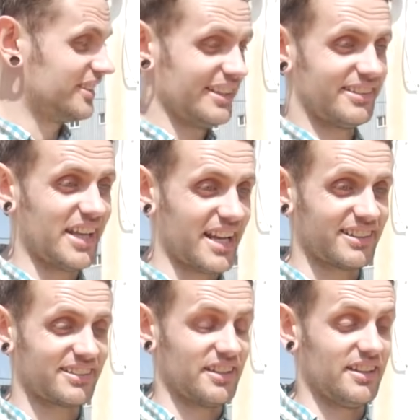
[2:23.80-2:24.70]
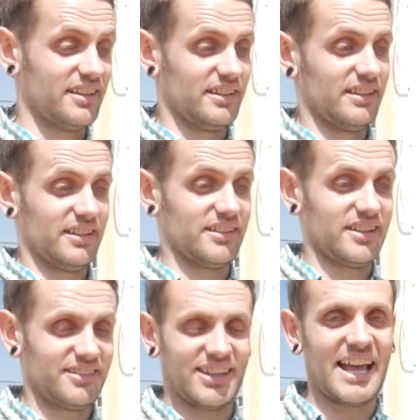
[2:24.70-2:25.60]
Day six,
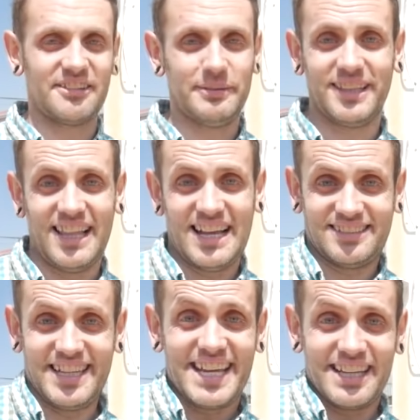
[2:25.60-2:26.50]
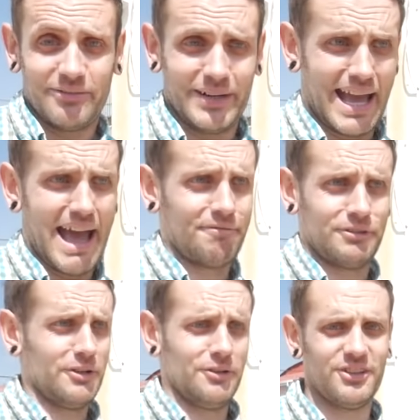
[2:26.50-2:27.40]
this has to be the last day. We have
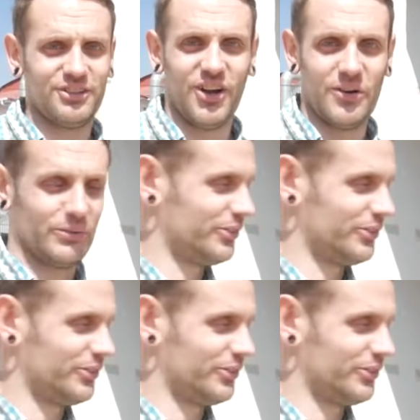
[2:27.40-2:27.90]
to go to the show.